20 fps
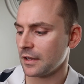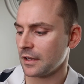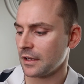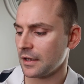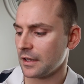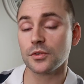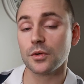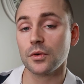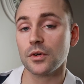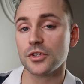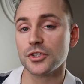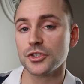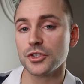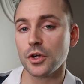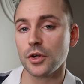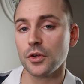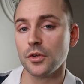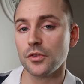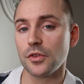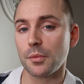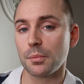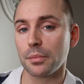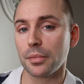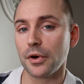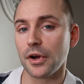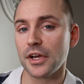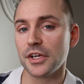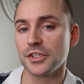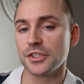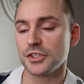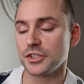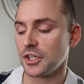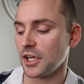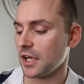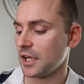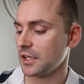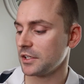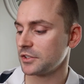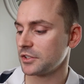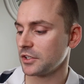it's going to show you the price
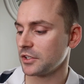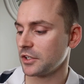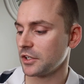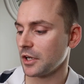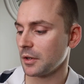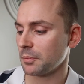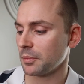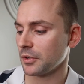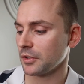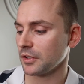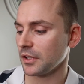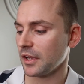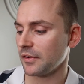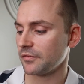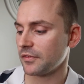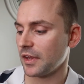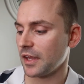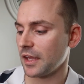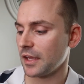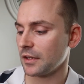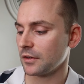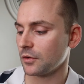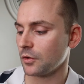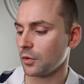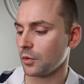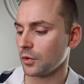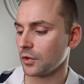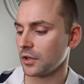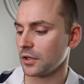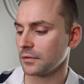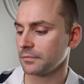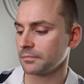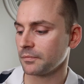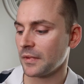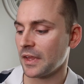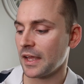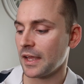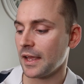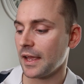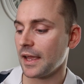change in the upper left hand corner
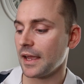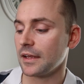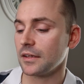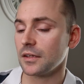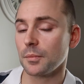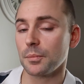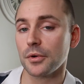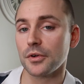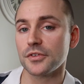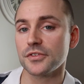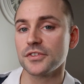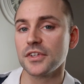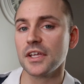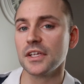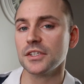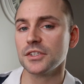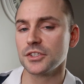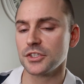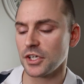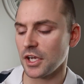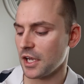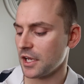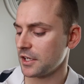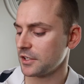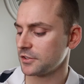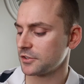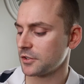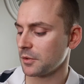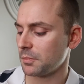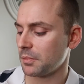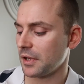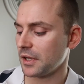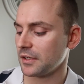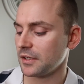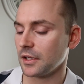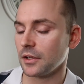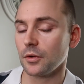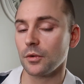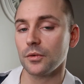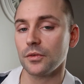and the percent change
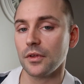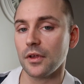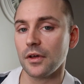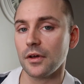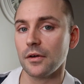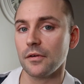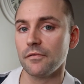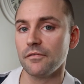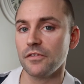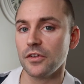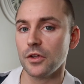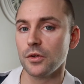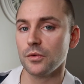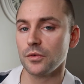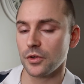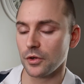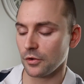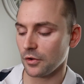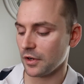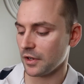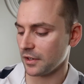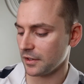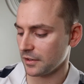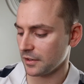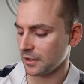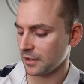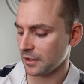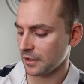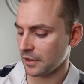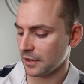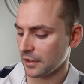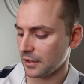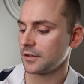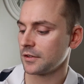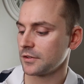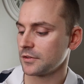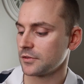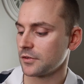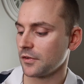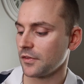depending on the view you're in.
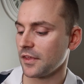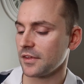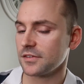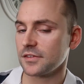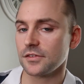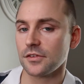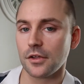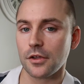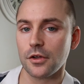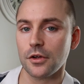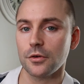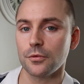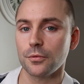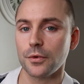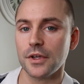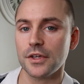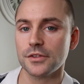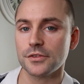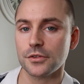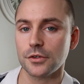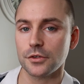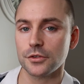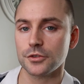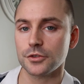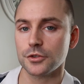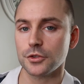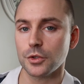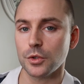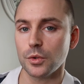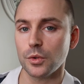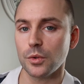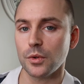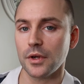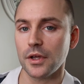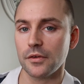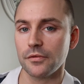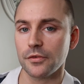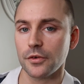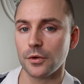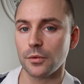So this is a good research tool
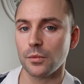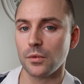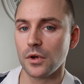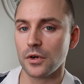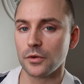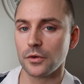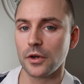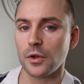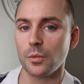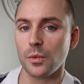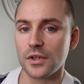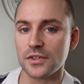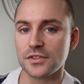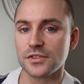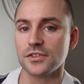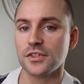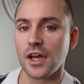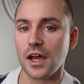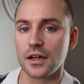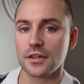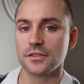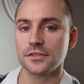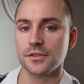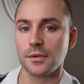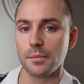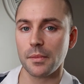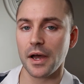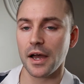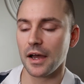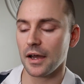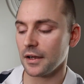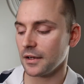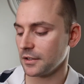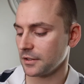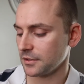if you're wondering what stocks to buy.